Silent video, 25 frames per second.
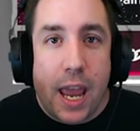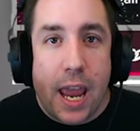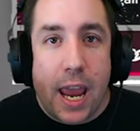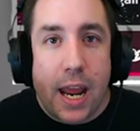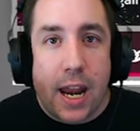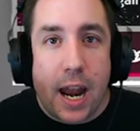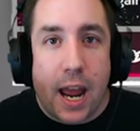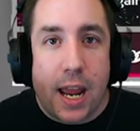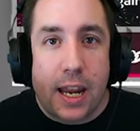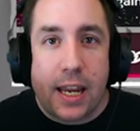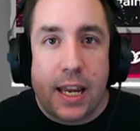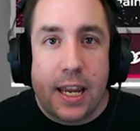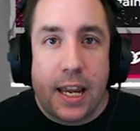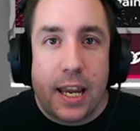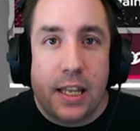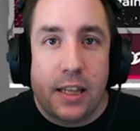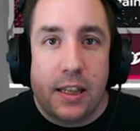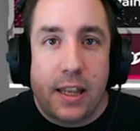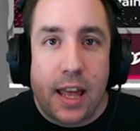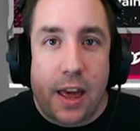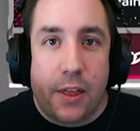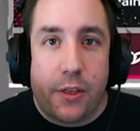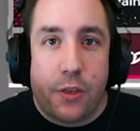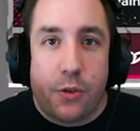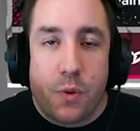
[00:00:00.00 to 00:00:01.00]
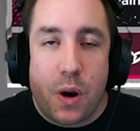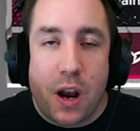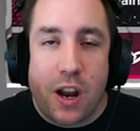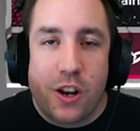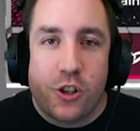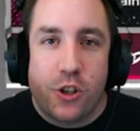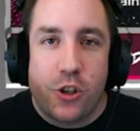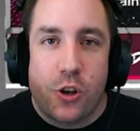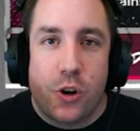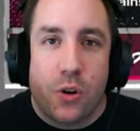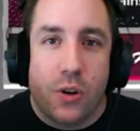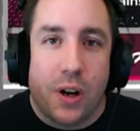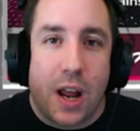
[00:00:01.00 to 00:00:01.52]
and I can hit that
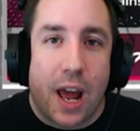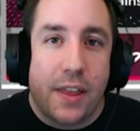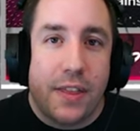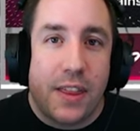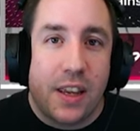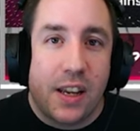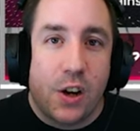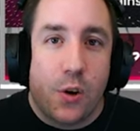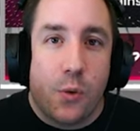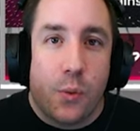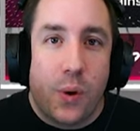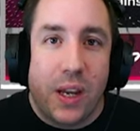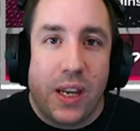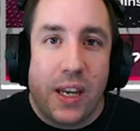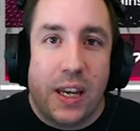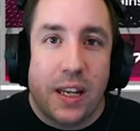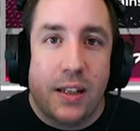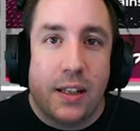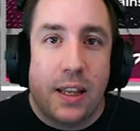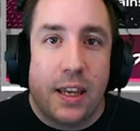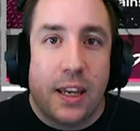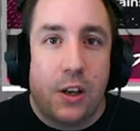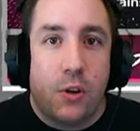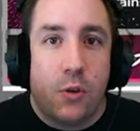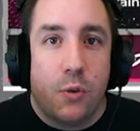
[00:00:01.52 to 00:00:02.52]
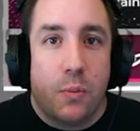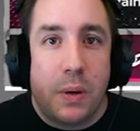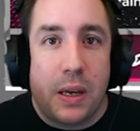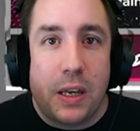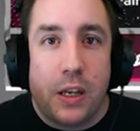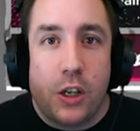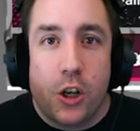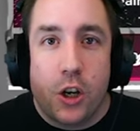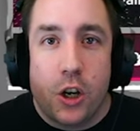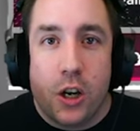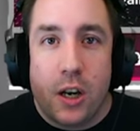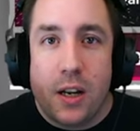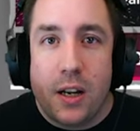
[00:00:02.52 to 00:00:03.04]
threshold. I think a weekend league would be
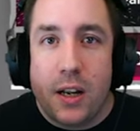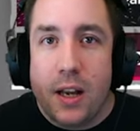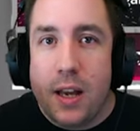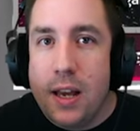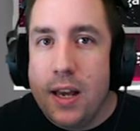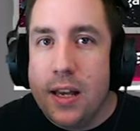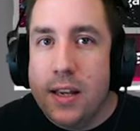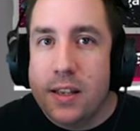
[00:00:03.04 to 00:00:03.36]
good.